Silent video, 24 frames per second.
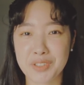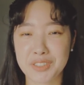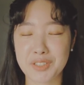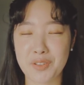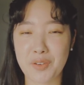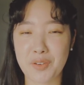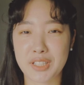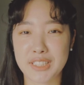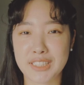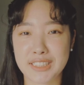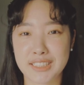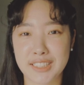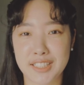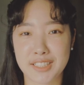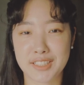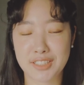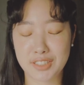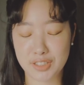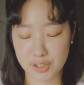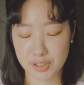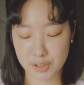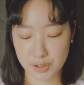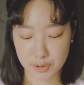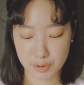So I
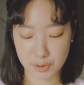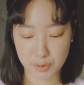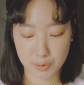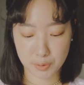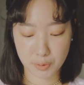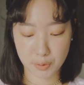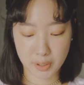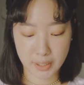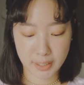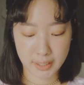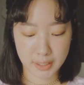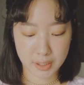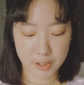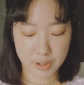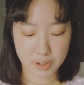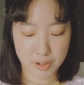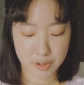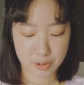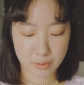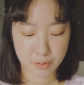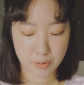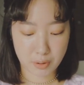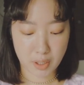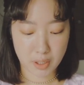decided to
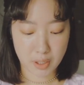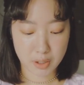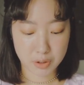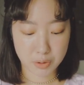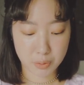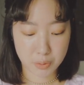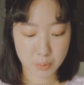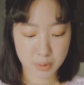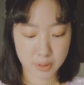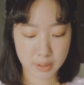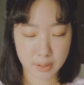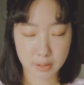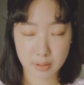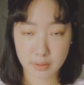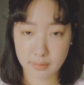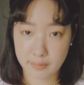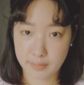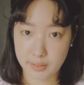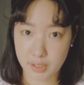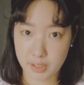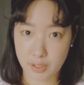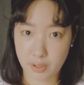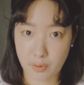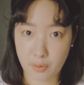do a short little
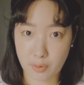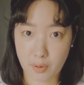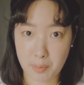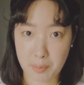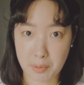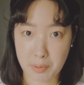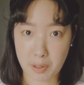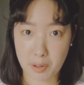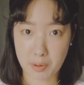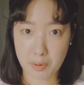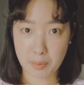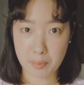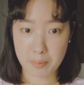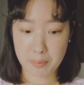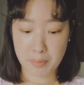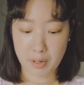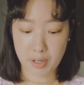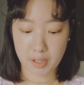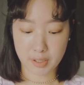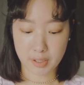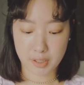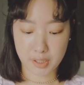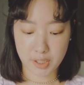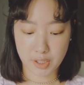video about
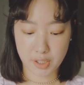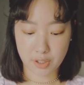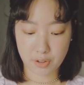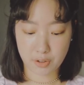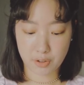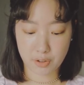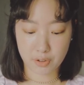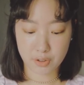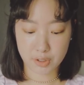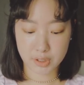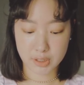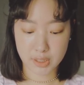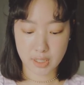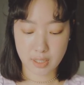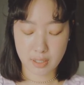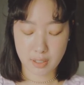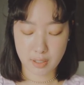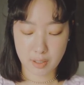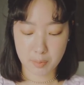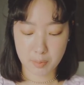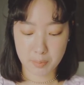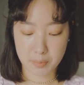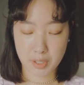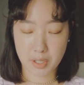my gears
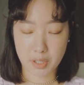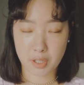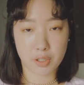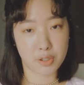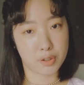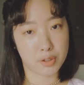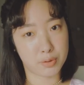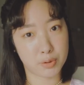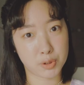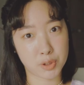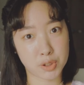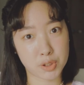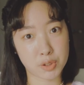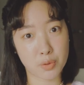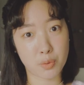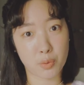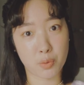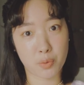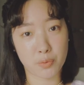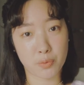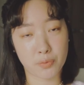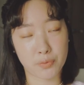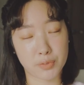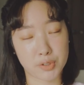um, that I use
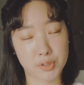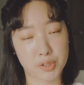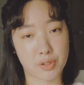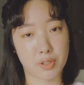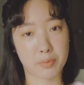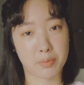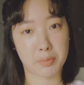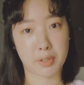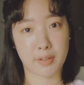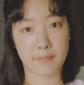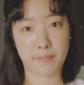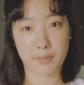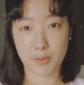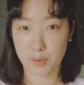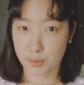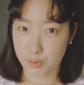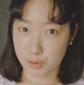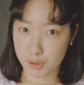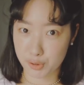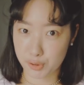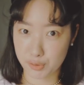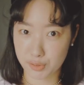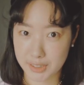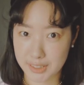during my photo
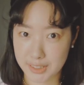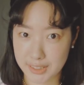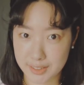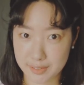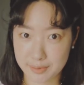shoots.